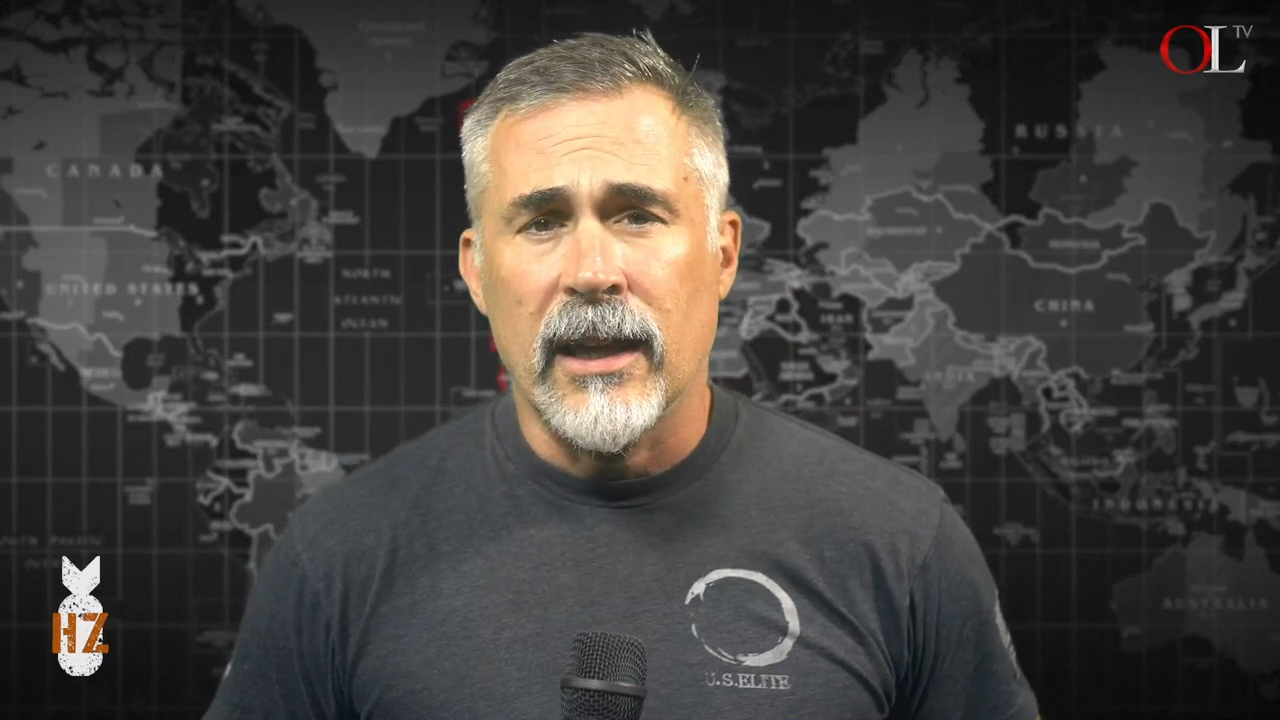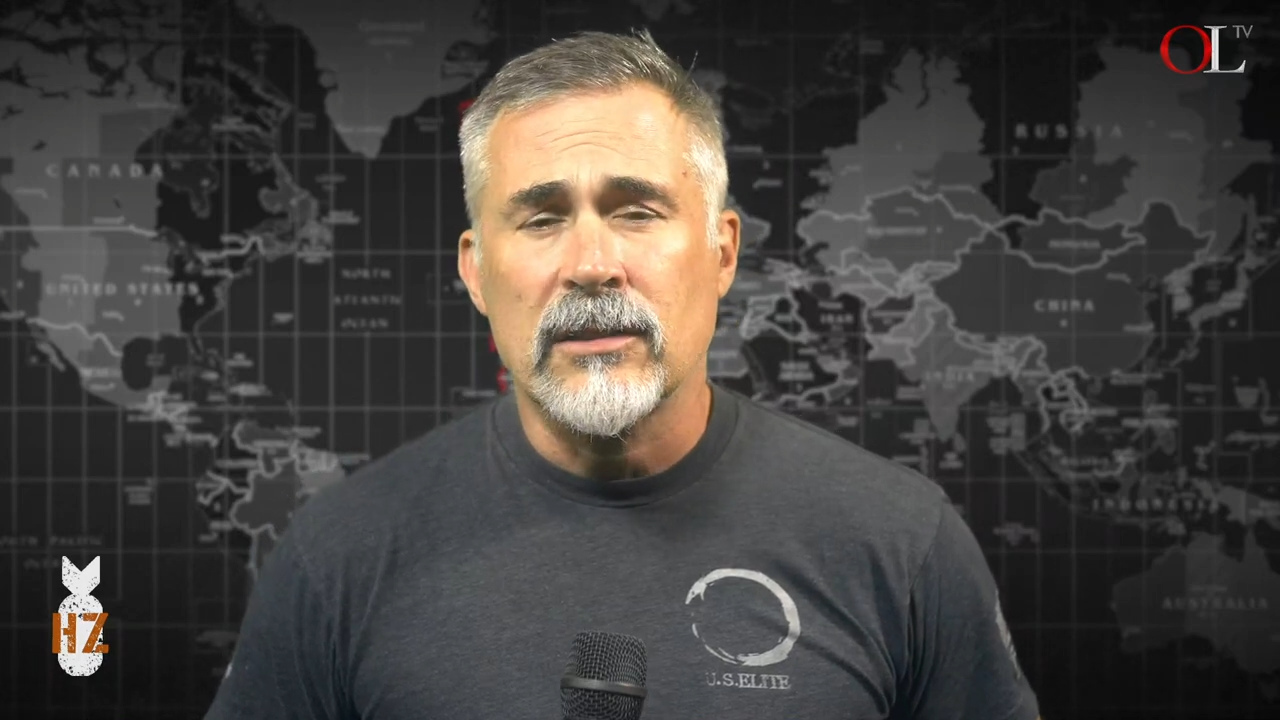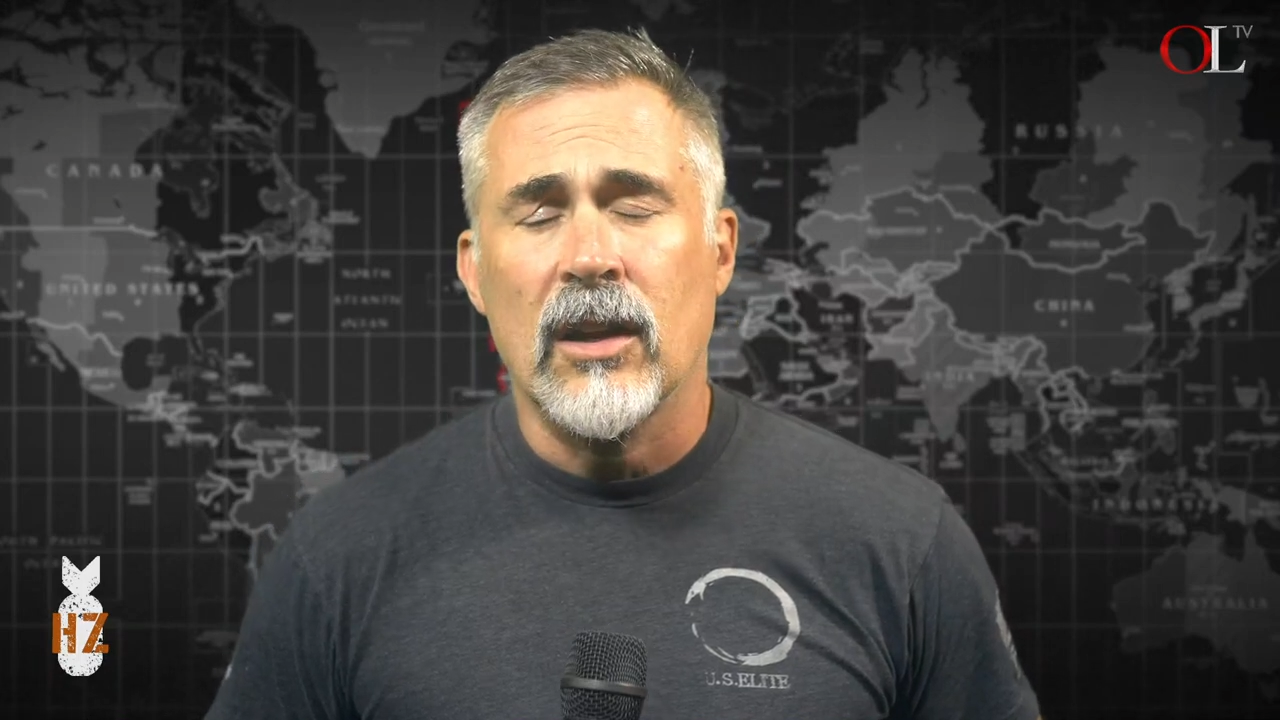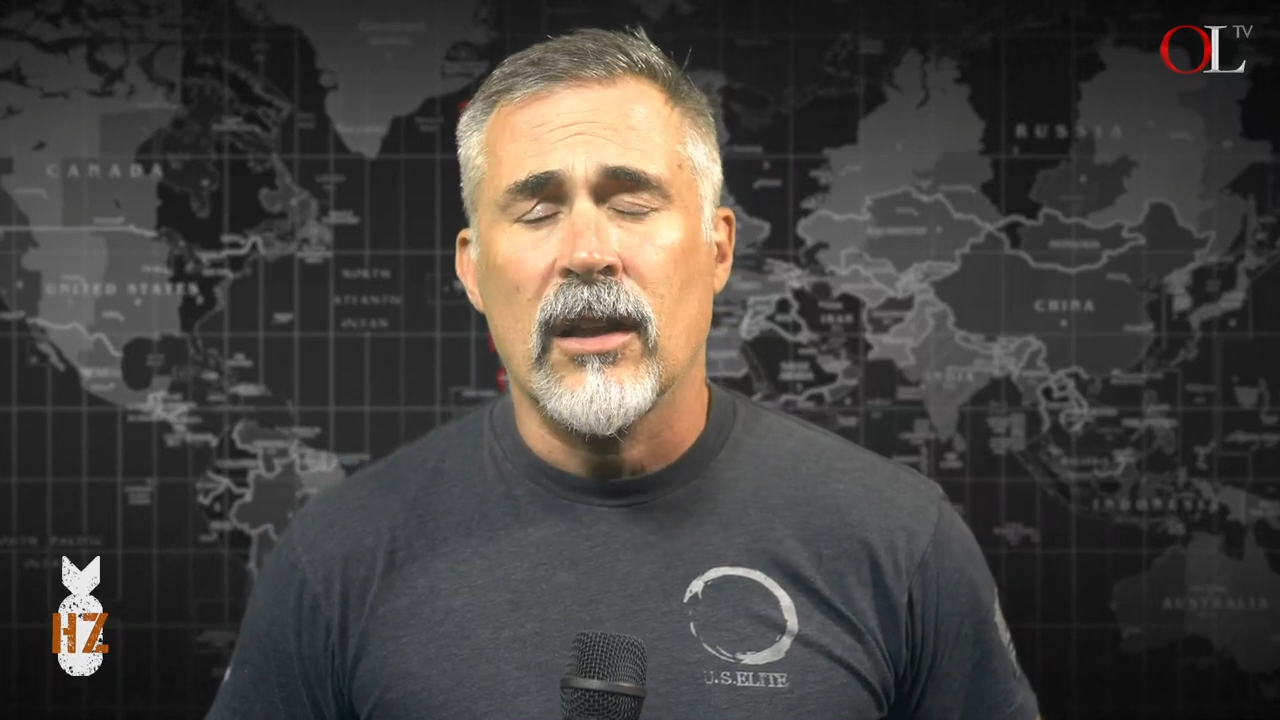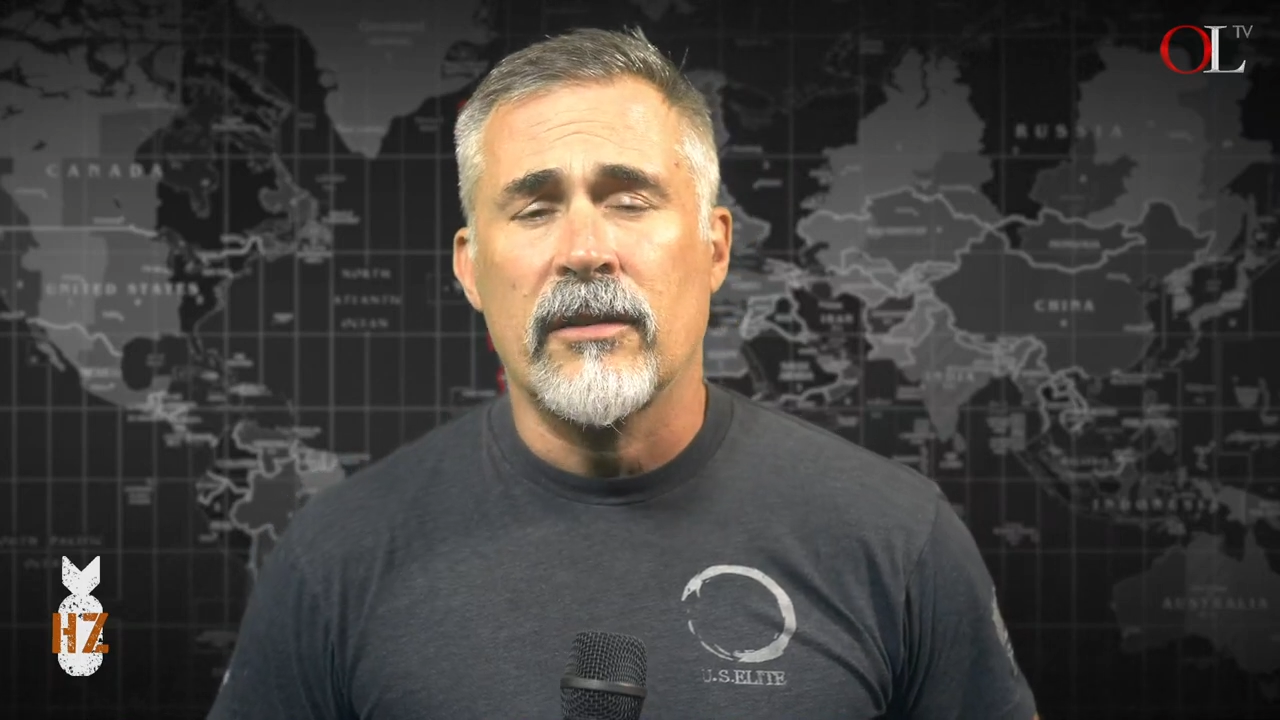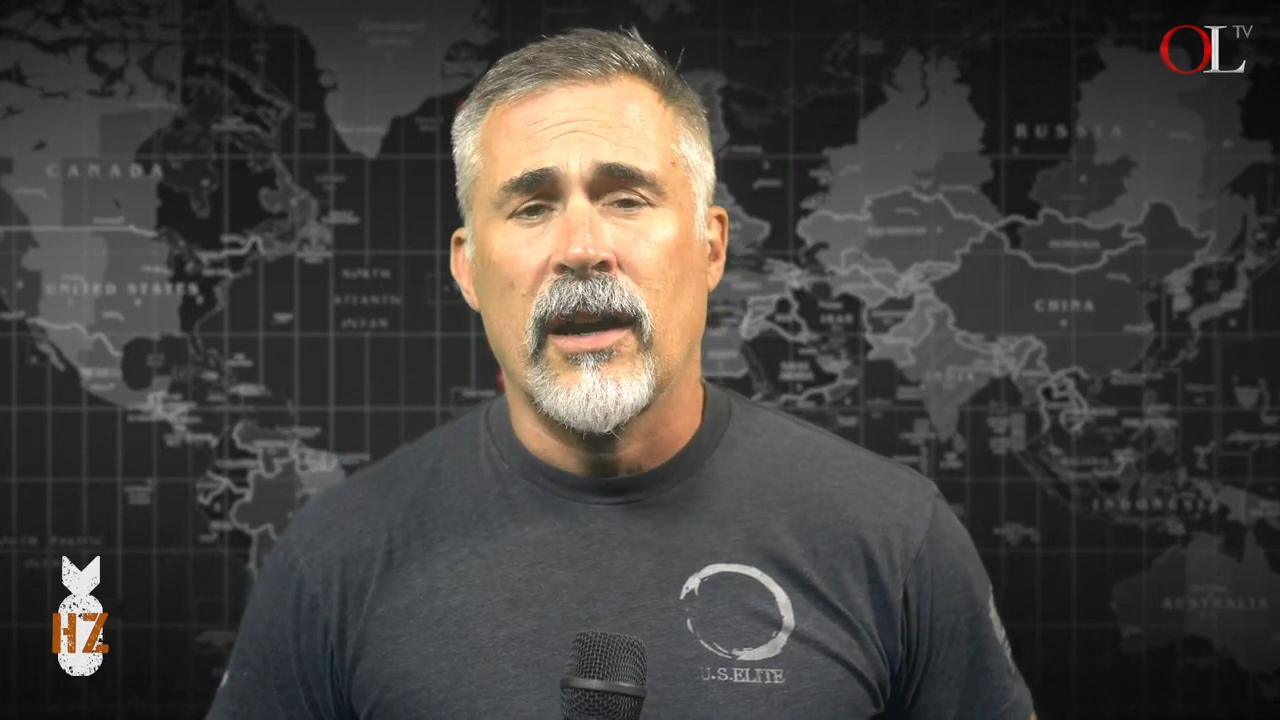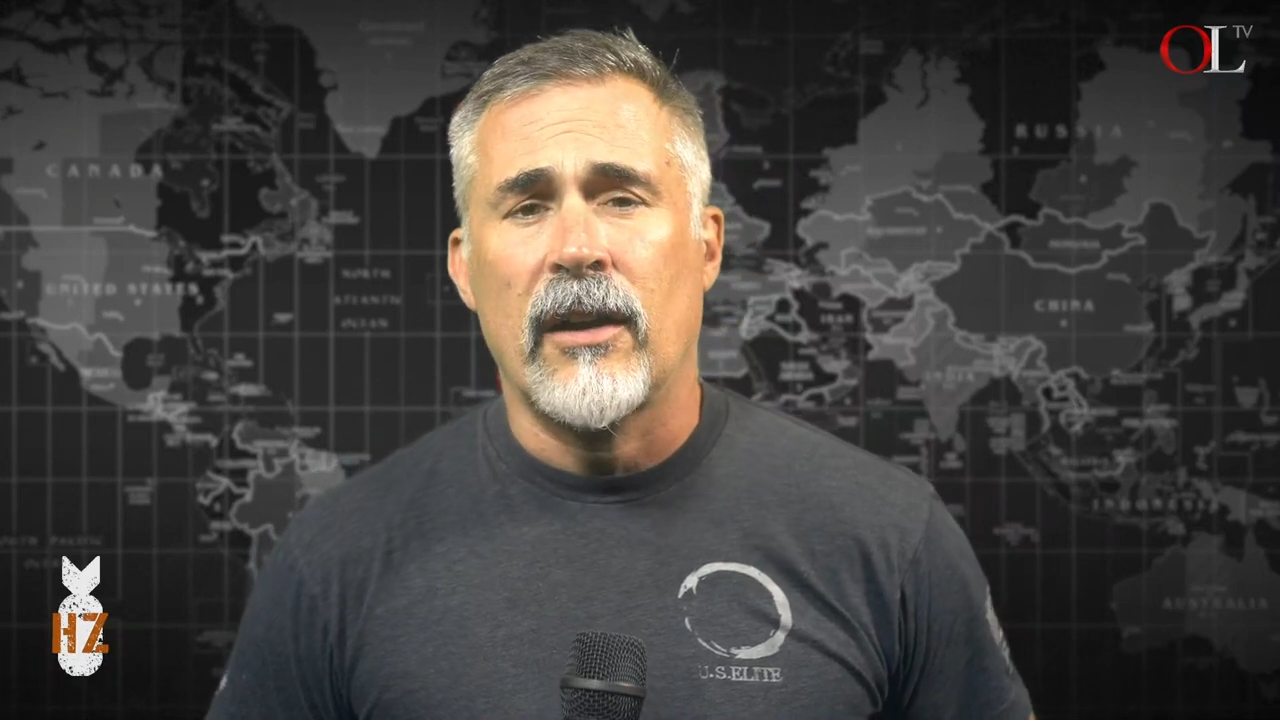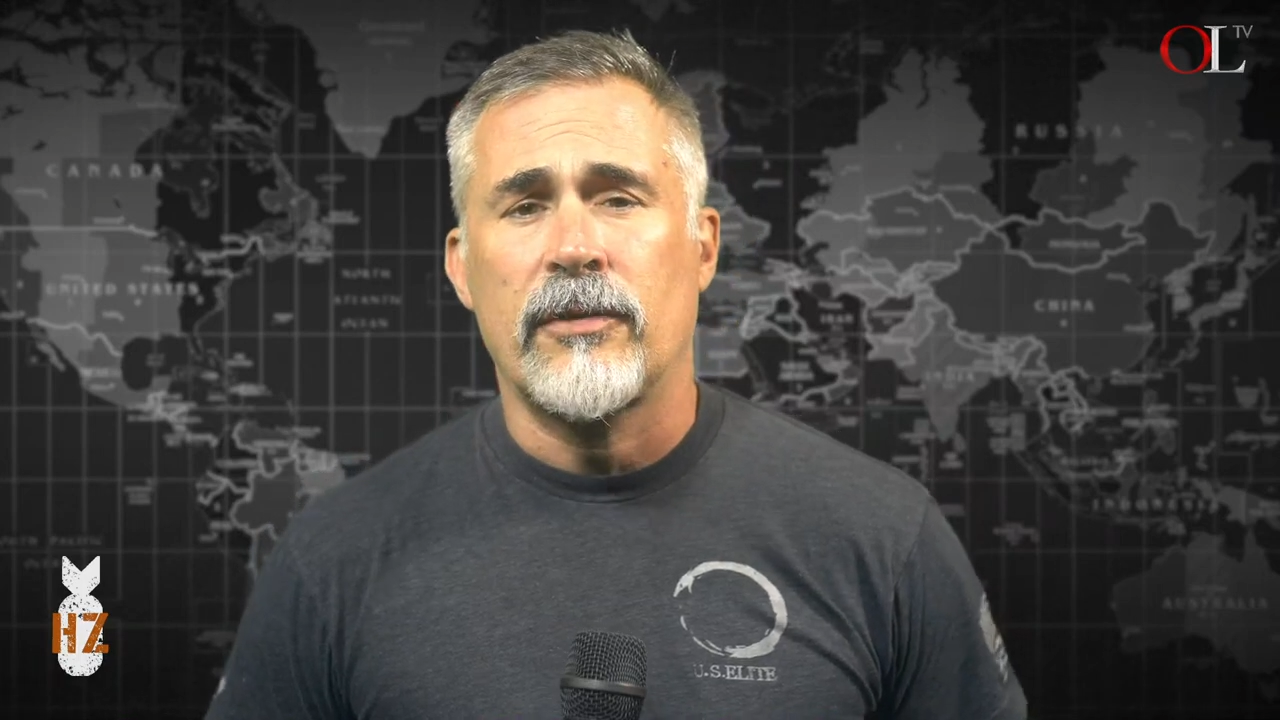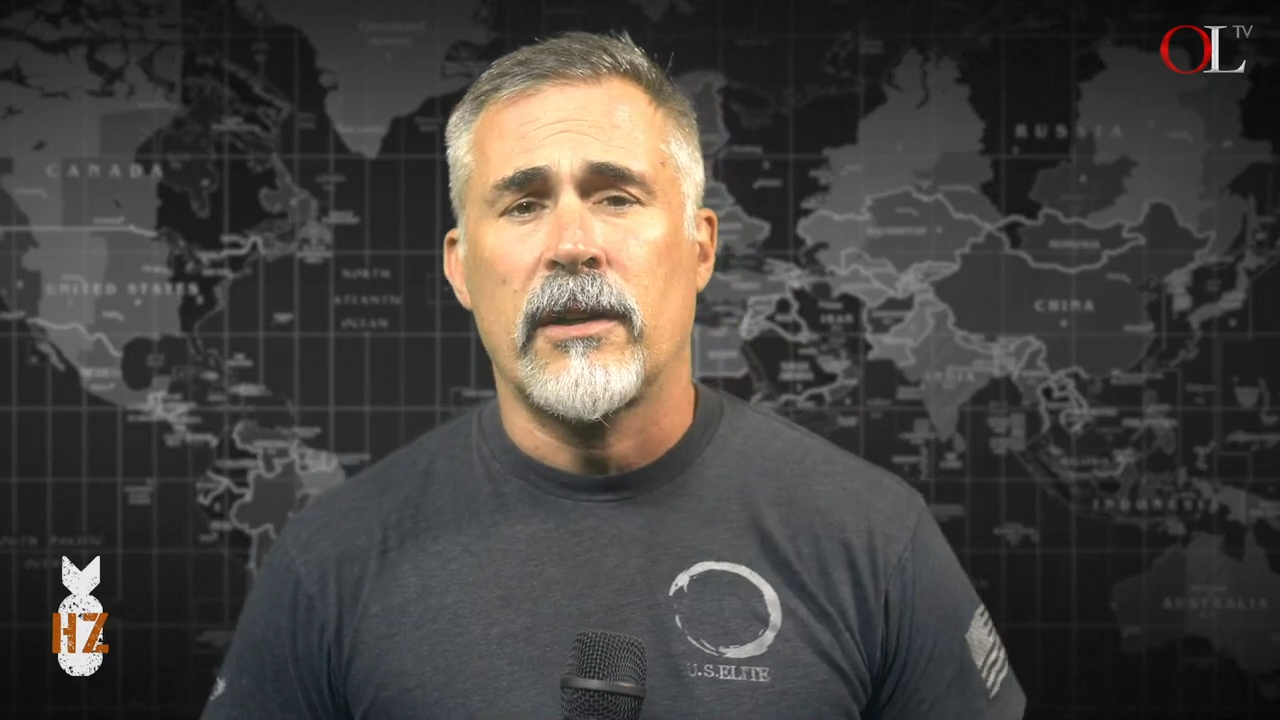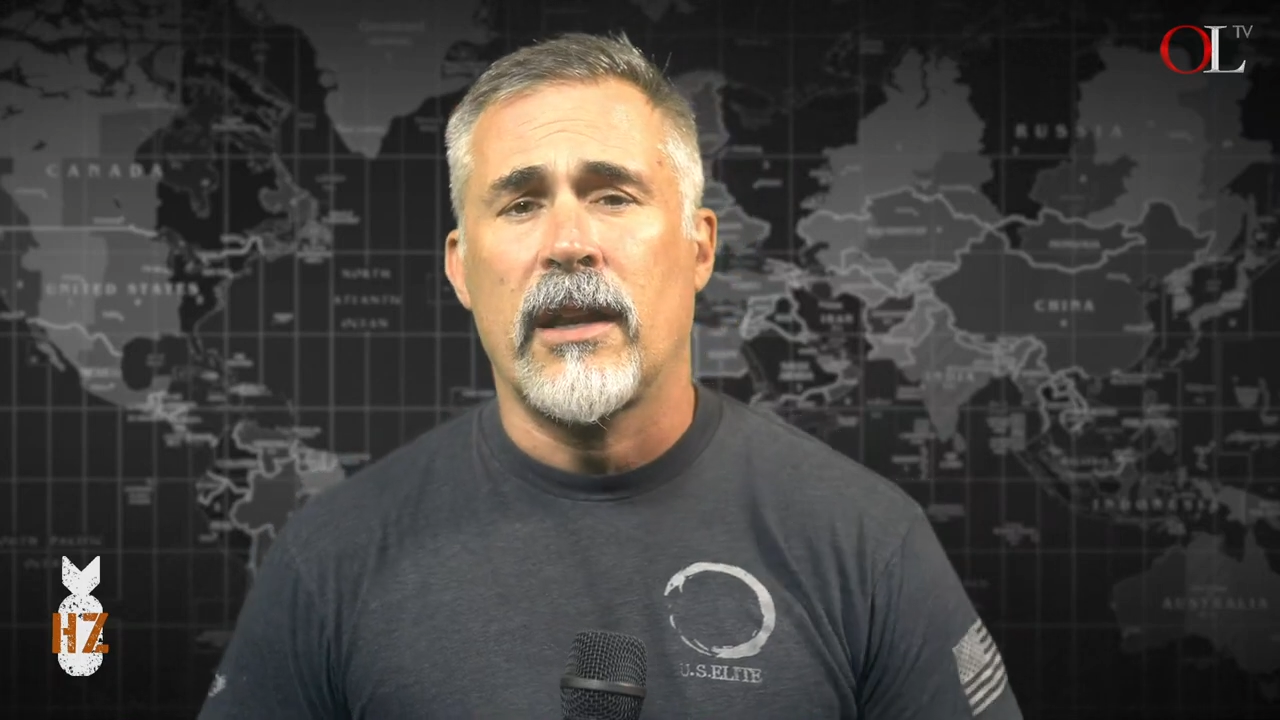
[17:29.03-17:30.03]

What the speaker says: That's all I've got for